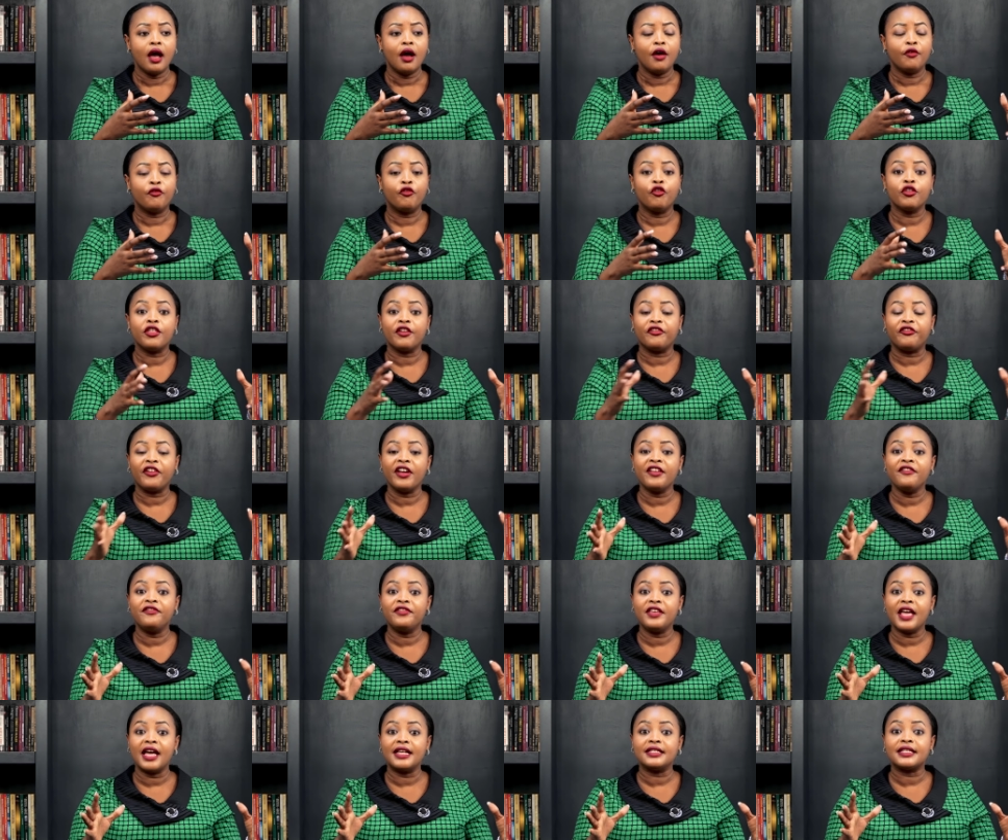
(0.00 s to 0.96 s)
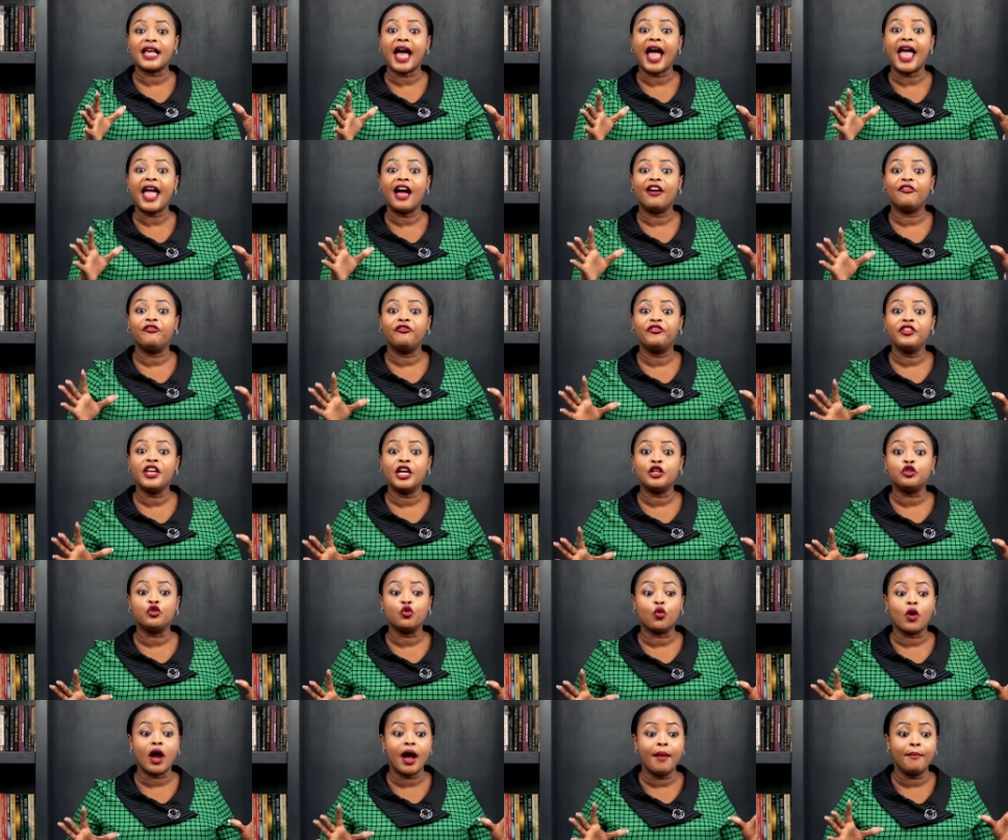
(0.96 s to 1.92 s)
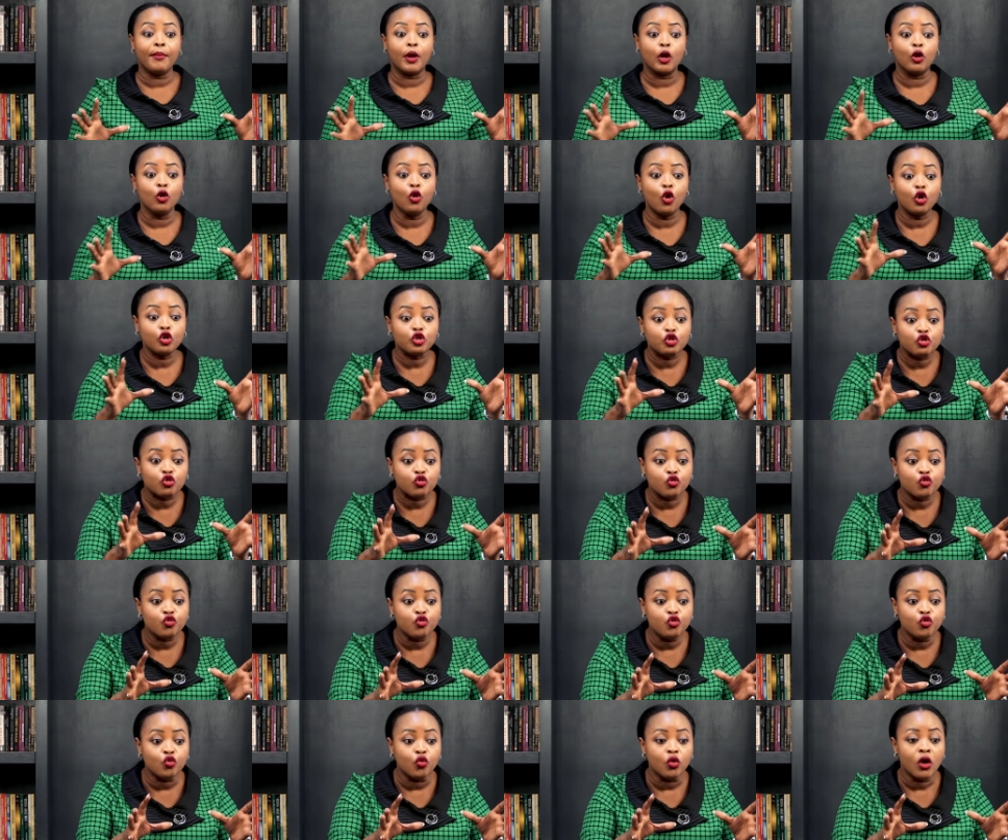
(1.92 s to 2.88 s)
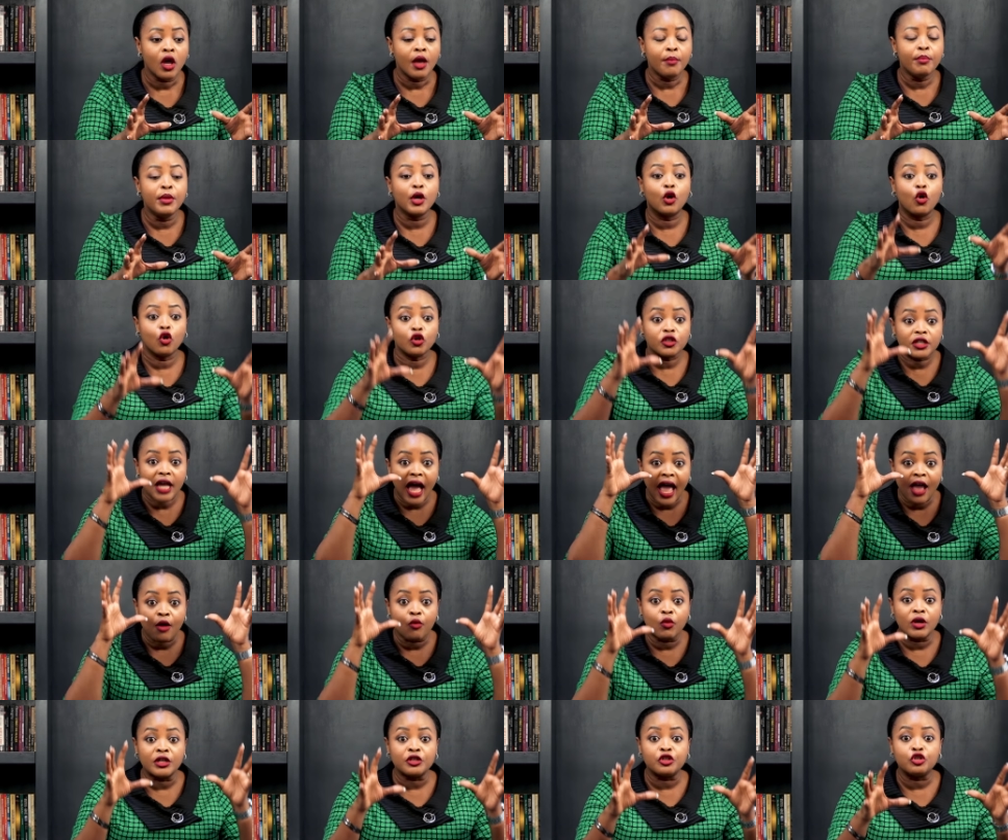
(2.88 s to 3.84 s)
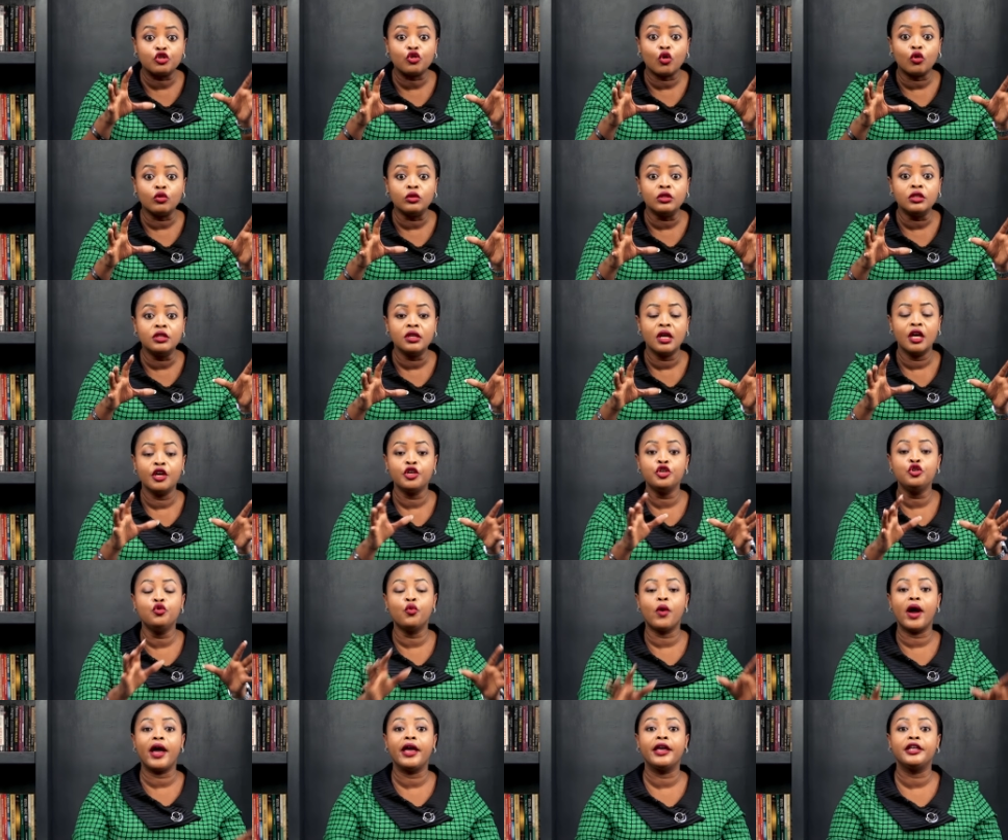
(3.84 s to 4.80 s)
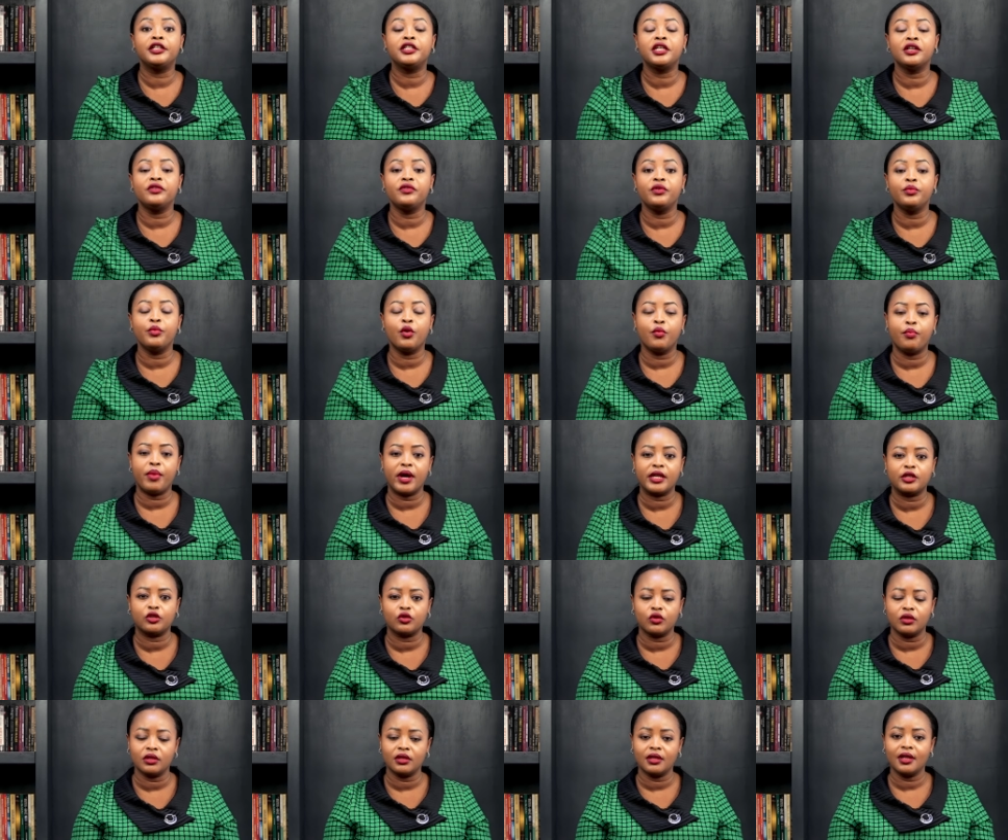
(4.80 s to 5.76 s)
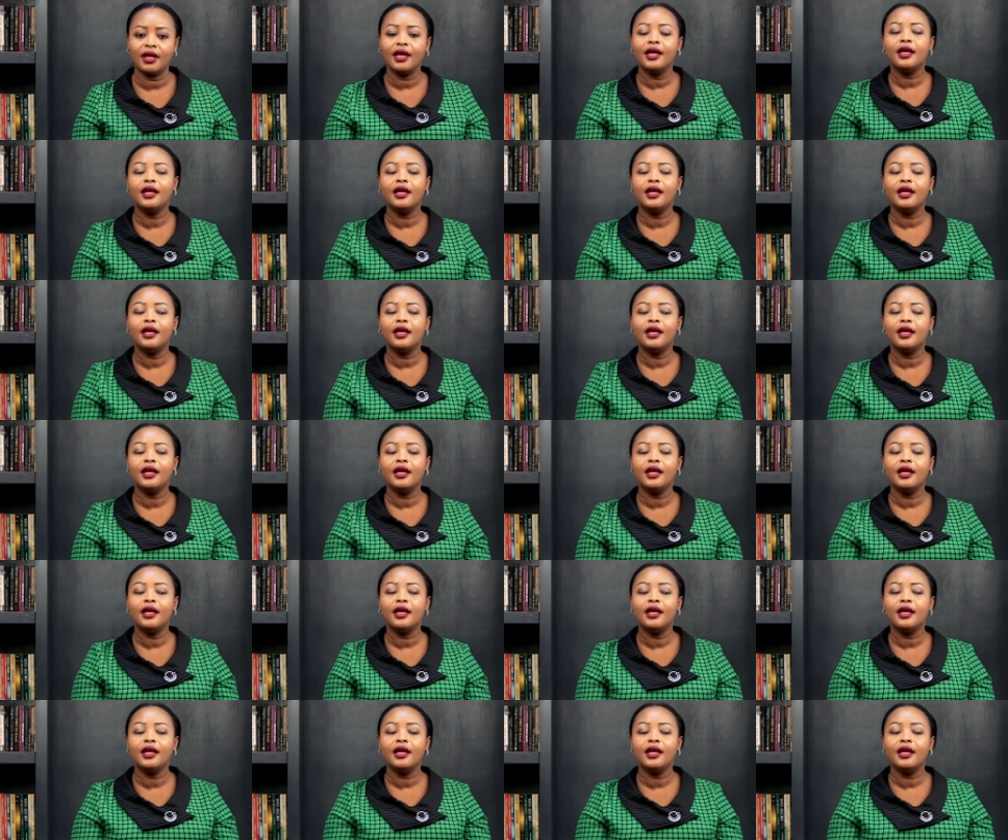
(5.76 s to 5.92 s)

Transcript: for the five years I have feared to come close to you because I was told you are a terrible person.